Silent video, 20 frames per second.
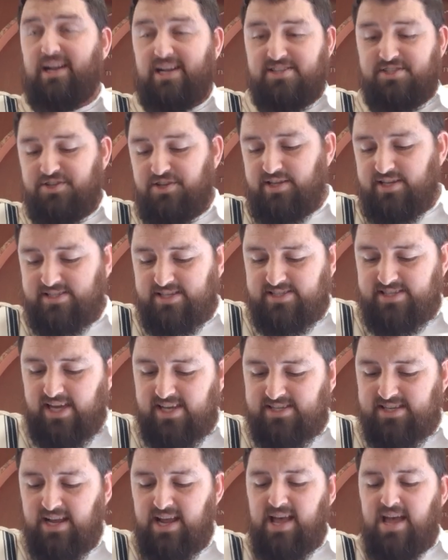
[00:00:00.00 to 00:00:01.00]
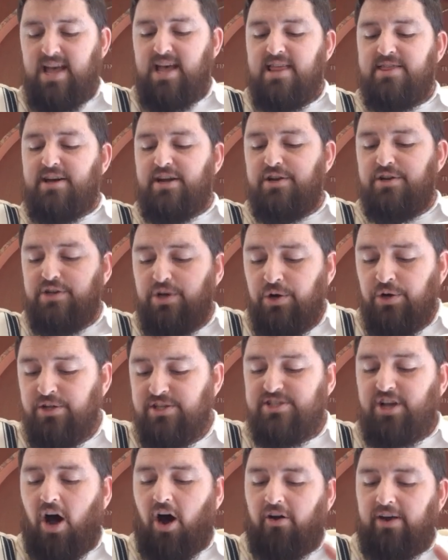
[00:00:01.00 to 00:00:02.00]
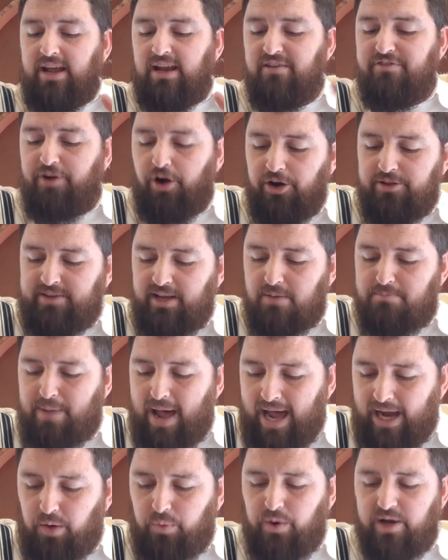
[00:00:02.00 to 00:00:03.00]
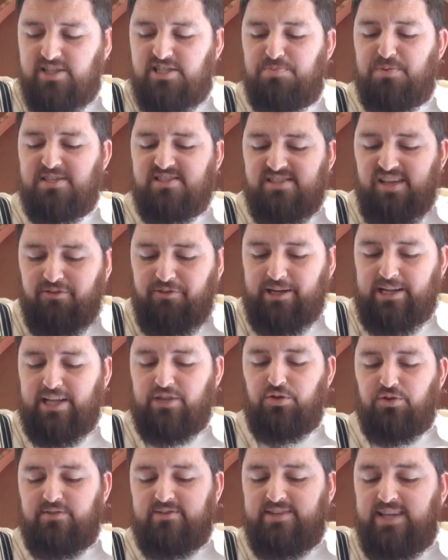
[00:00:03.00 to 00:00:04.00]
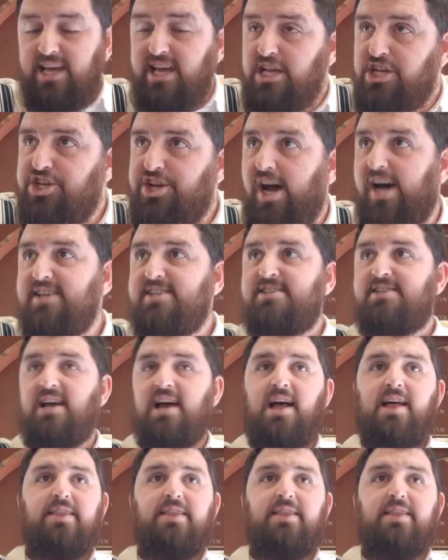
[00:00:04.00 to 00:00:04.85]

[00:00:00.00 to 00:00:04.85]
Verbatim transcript: Listen to this. It says, The noons are inverted backwards specifically to teach us